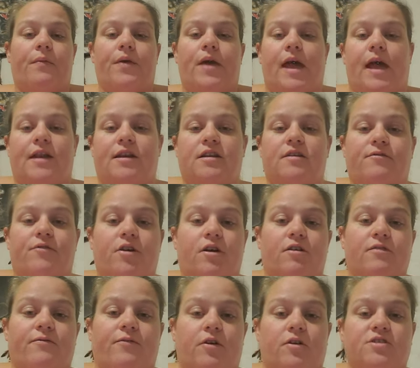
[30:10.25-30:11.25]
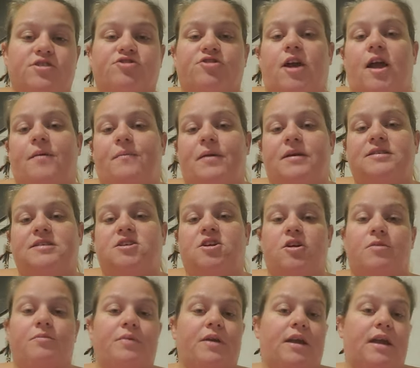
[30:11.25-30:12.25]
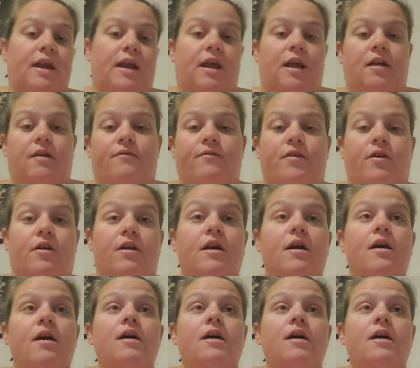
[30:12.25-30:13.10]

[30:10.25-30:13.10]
the end of your first trimester, beginning of your